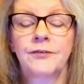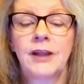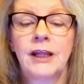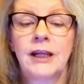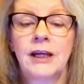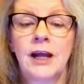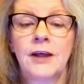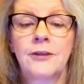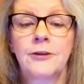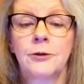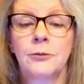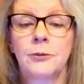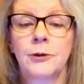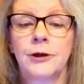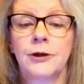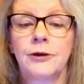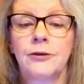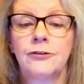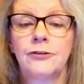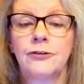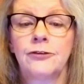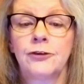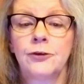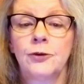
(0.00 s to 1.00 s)
In other
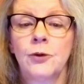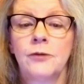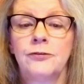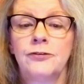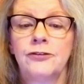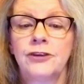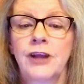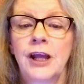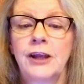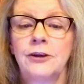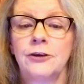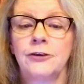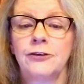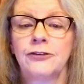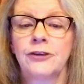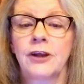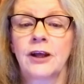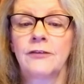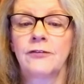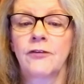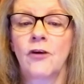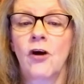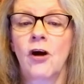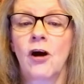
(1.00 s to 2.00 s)
words, you have set
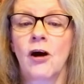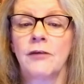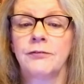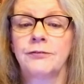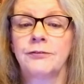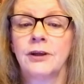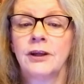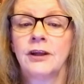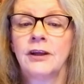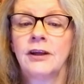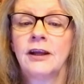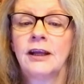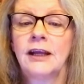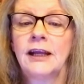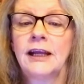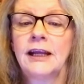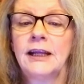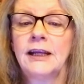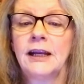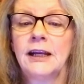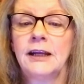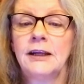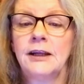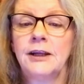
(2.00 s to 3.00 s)
yourself off
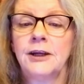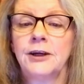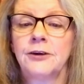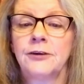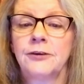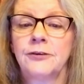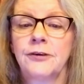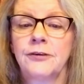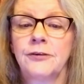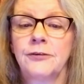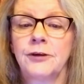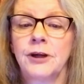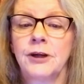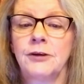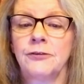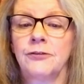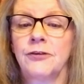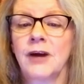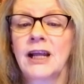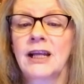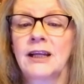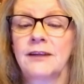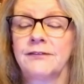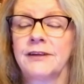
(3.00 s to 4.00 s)
in an ir
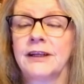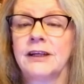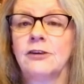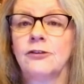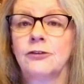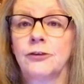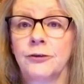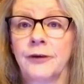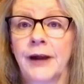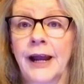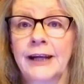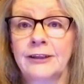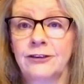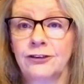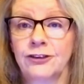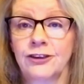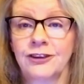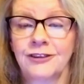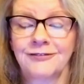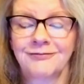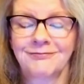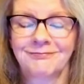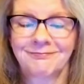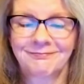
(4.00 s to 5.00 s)
irrelevant
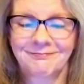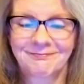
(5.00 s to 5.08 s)
direction.